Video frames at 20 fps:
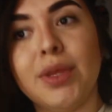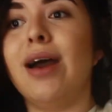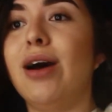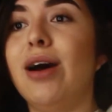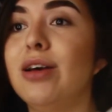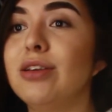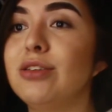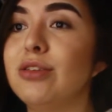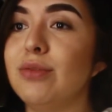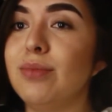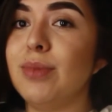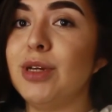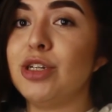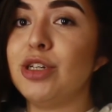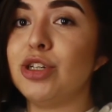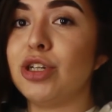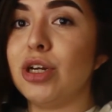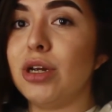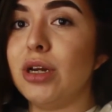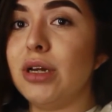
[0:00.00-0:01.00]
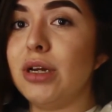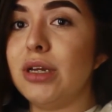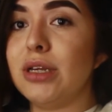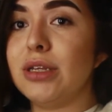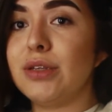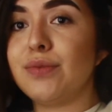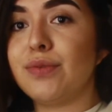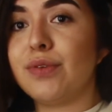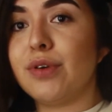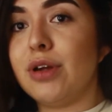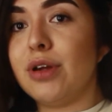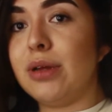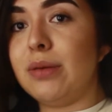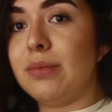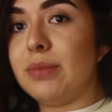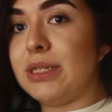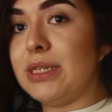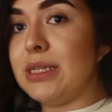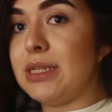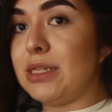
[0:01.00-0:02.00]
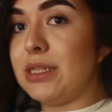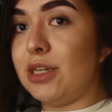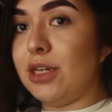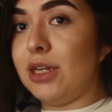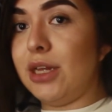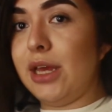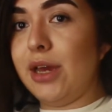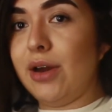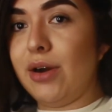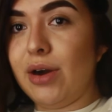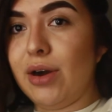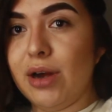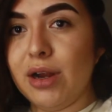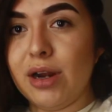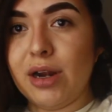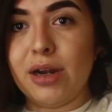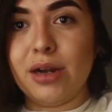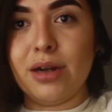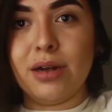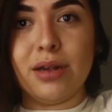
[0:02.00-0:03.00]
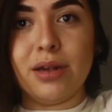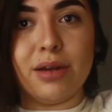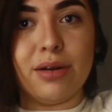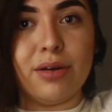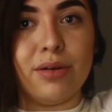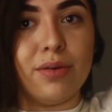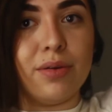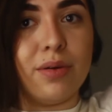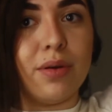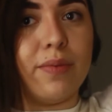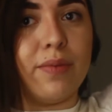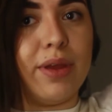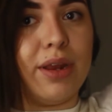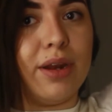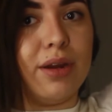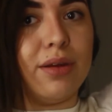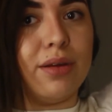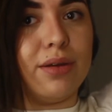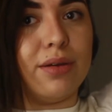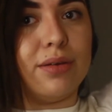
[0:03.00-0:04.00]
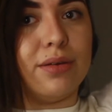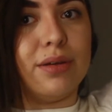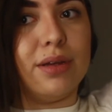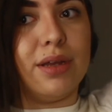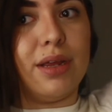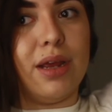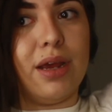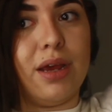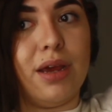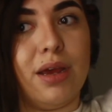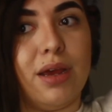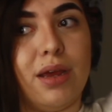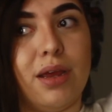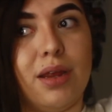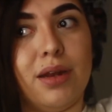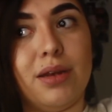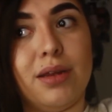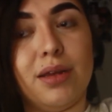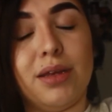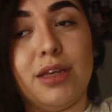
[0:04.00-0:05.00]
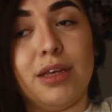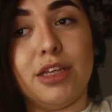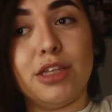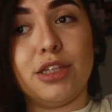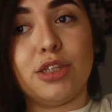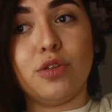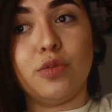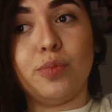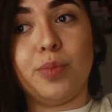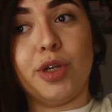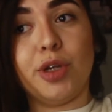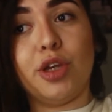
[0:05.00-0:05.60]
Also, my shirt is from Sincerely Art. Way to go. And it's super